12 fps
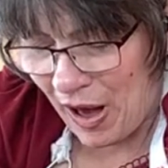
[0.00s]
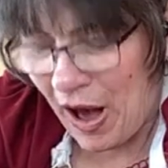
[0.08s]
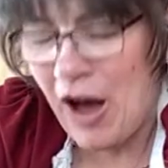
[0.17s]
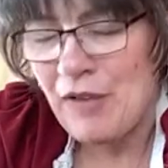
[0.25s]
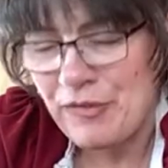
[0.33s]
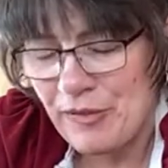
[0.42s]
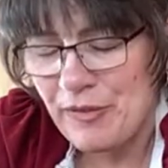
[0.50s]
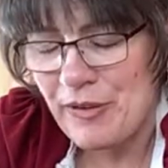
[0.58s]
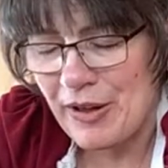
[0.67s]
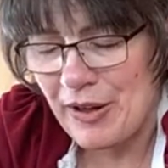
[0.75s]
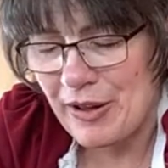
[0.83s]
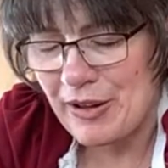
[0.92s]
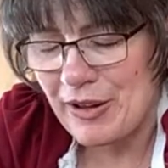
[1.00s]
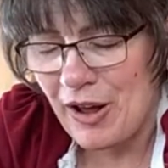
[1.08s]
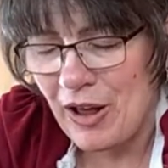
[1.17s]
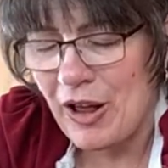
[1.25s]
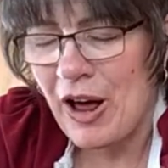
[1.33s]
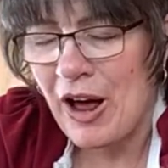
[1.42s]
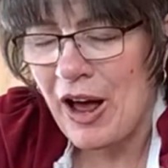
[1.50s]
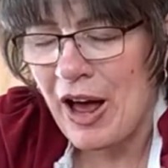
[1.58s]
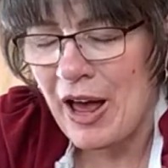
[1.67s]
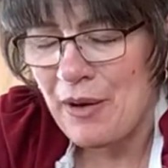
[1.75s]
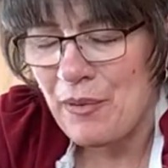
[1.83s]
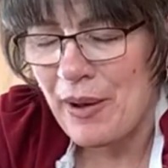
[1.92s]
off of a
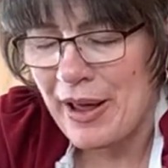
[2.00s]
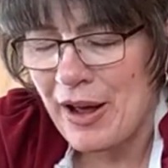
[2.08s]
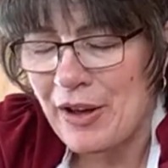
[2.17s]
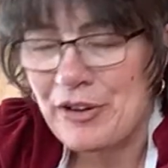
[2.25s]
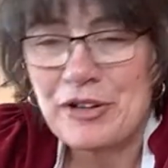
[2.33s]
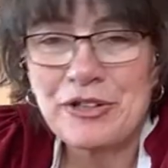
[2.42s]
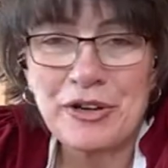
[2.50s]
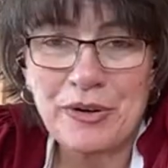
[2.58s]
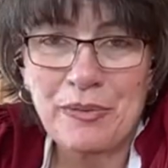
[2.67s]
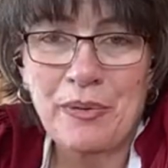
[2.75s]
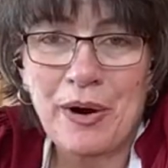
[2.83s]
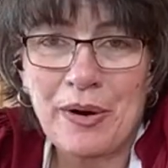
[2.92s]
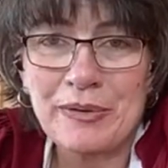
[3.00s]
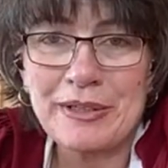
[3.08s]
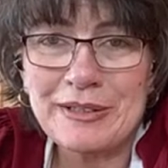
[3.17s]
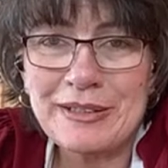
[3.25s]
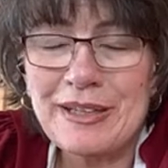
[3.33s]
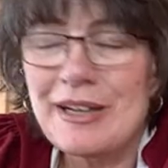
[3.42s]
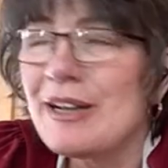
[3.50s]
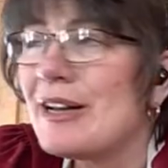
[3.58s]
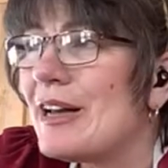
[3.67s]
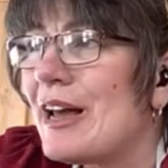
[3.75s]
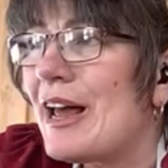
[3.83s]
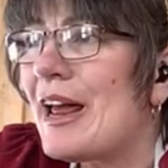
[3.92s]
highway on a dirt road.
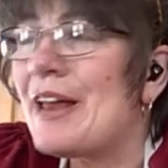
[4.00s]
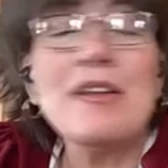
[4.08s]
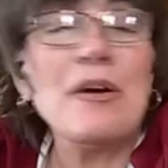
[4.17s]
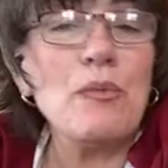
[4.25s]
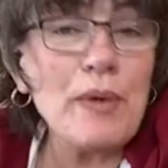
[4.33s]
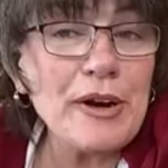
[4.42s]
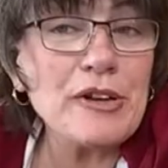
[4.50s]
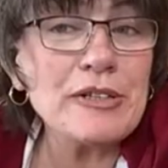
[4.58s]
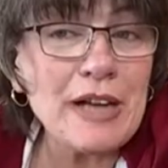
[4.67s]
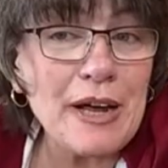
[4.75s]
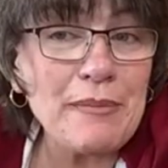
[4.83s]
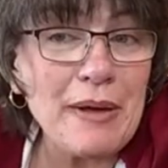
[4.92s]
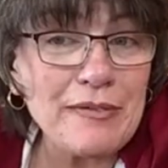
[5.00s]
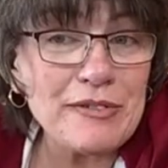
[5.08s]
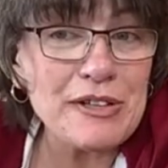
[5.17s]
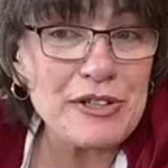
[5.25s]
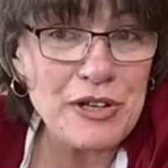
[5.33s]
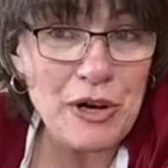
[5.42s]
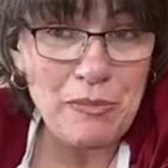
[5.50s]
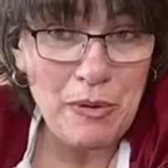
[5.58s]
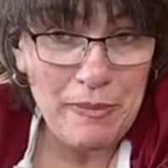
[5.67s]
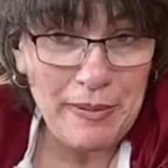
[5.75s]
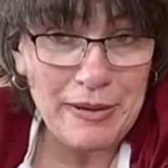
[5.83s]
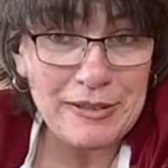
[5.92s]
In the wintertime, you have to
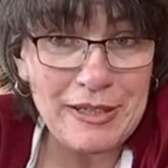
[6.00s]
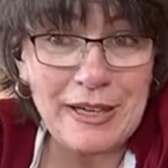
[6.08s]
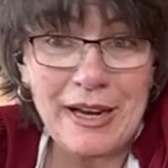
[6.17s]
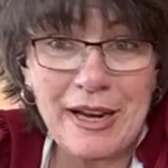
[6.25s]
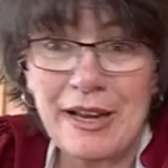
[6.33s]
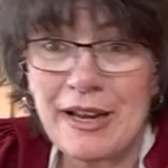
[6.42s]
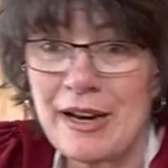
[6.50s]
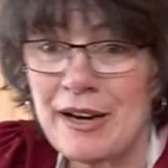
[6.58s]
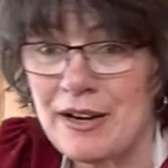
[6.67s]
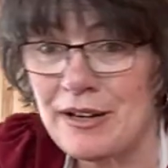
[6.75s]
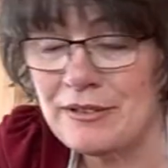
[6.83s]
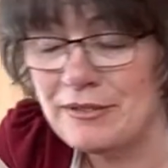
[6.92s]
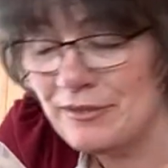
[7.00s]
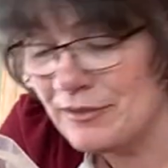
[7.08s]
snowmobile to get here.